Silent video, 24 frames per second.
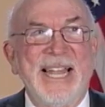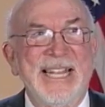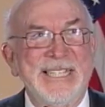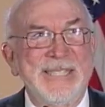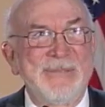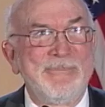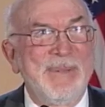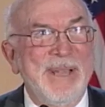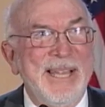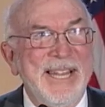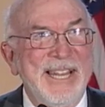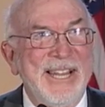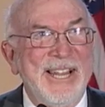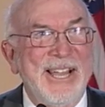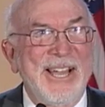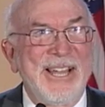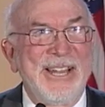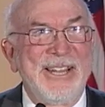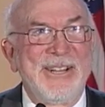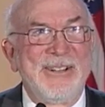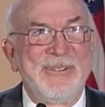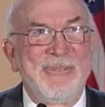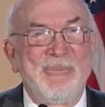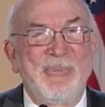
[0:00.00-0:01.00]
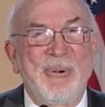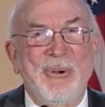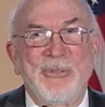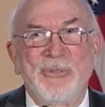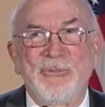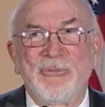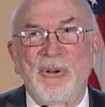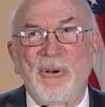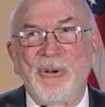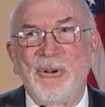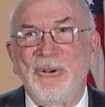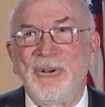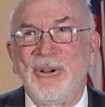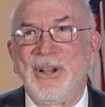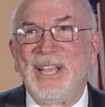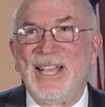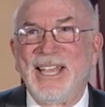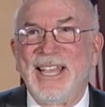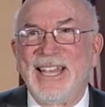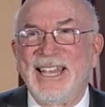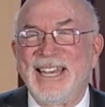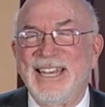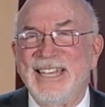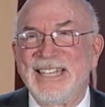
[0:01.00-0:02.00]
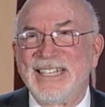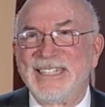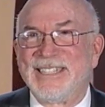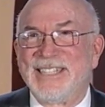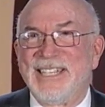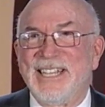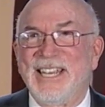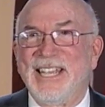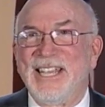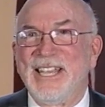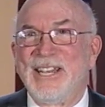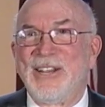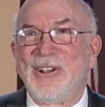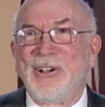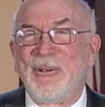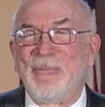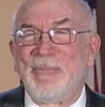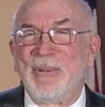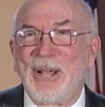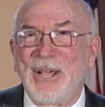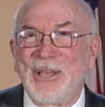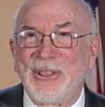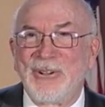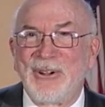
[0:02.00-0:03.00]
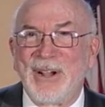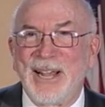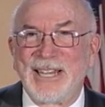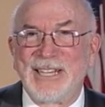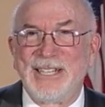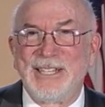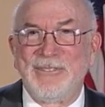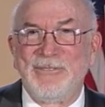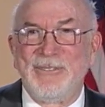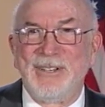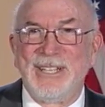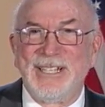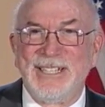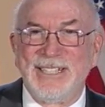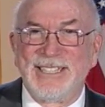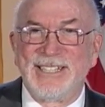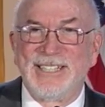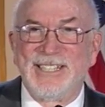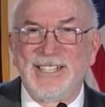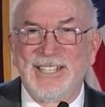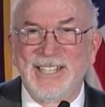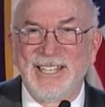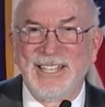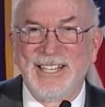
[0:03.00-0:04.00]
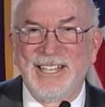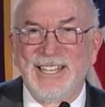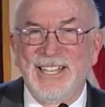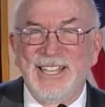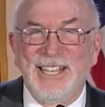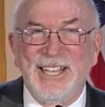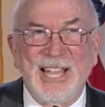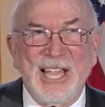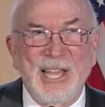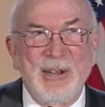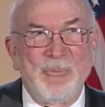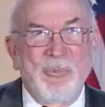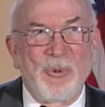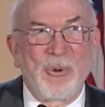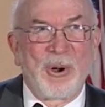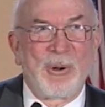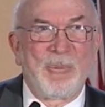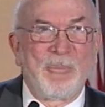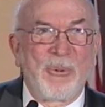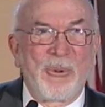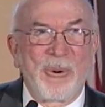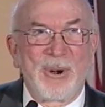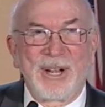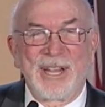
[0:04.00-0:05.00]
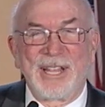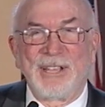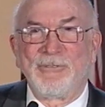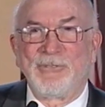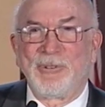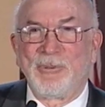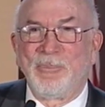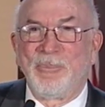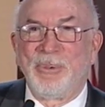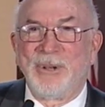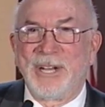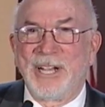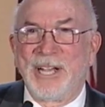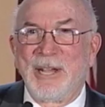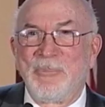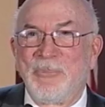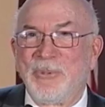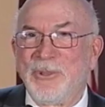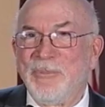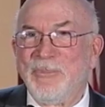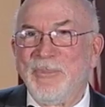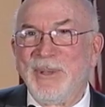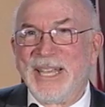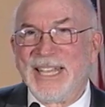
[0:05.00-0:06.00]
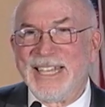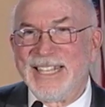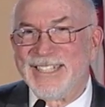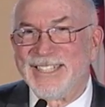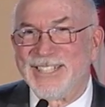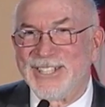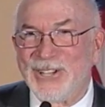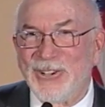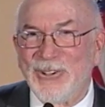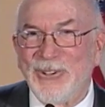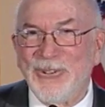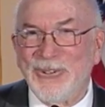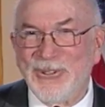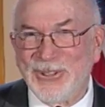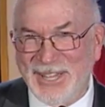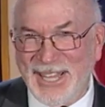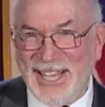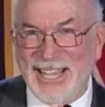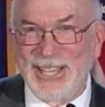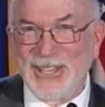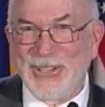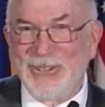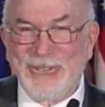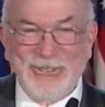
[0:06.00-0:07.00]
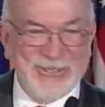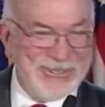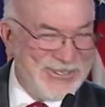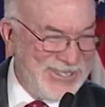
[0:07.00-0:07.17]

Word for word: spend on both Rotary and the city and all my other activities, and more importantly, for putting up with me. So thank you.